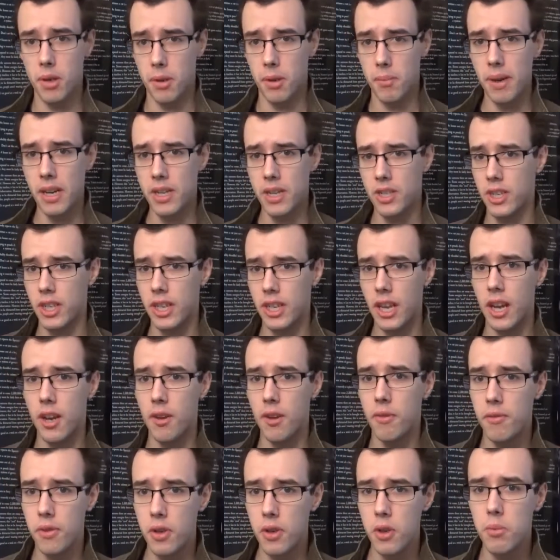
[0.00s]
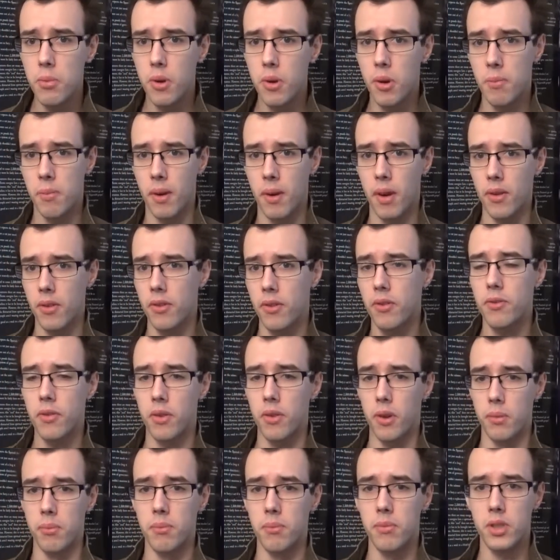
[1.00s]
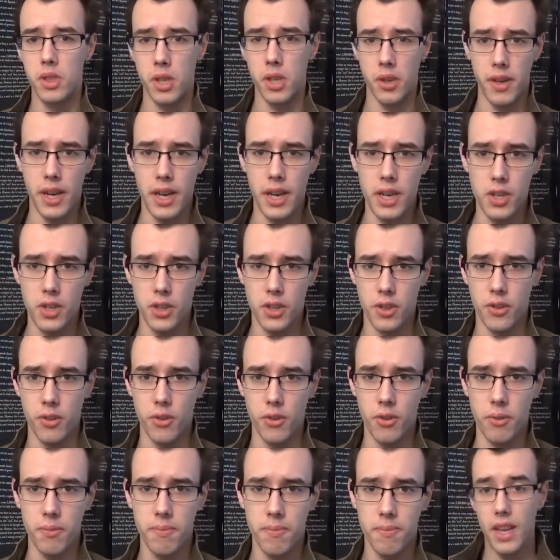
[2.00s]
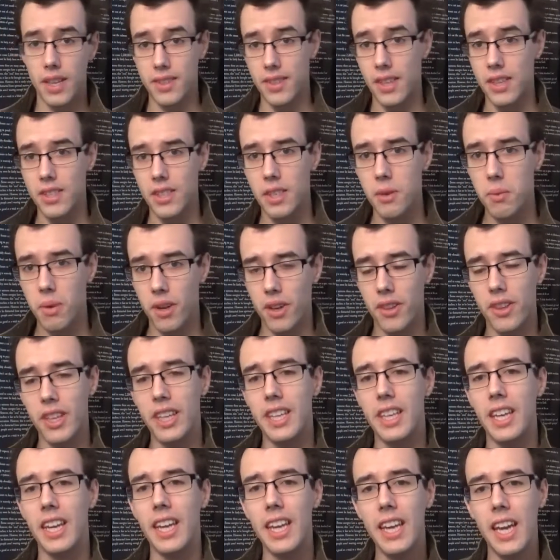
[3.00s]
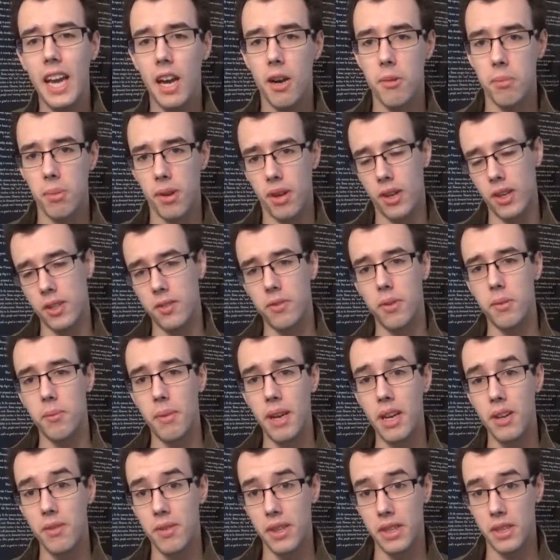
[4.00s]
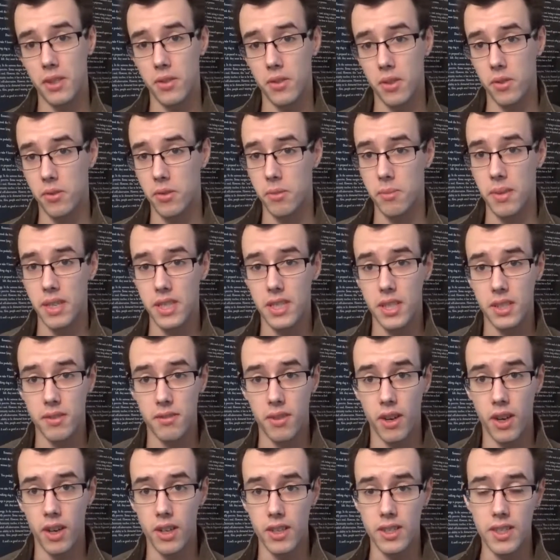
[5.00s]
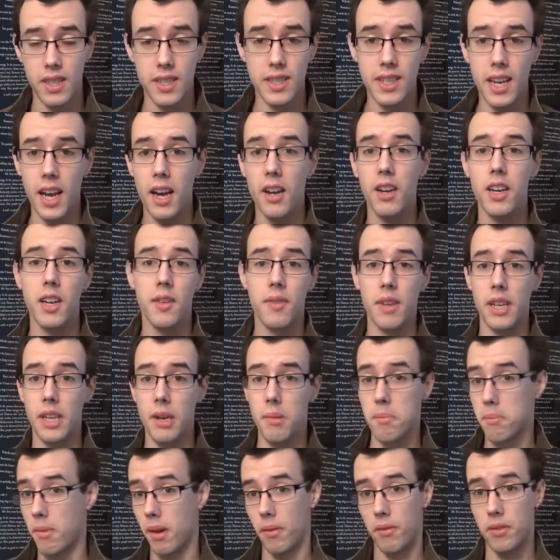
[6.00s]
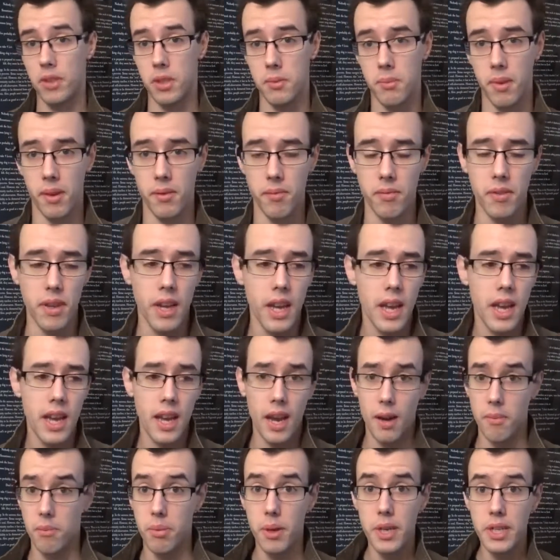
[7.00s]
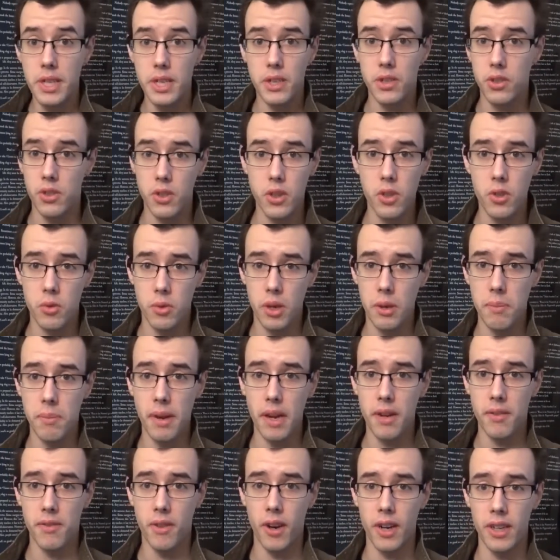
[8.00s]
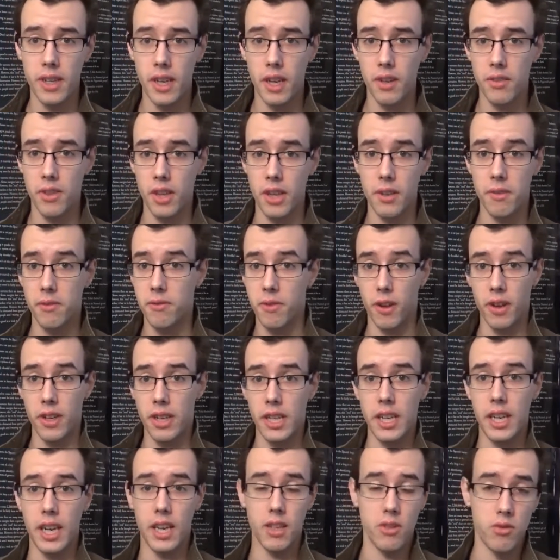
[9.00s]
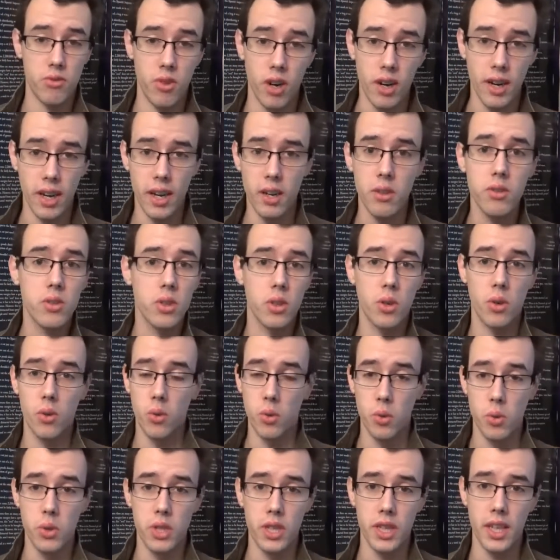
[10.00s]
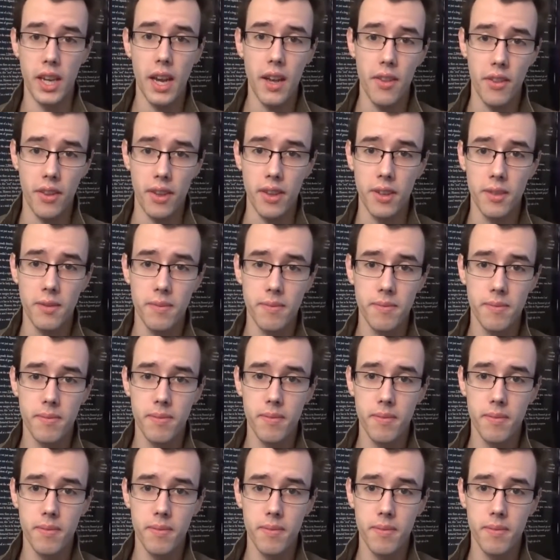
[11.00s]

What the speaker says: but they managed to get a few more months from donations. Essentially, one of the key helplines for male victims of domestic violence is now living month to month, and pretty soon we may find out that funding has run out altogether.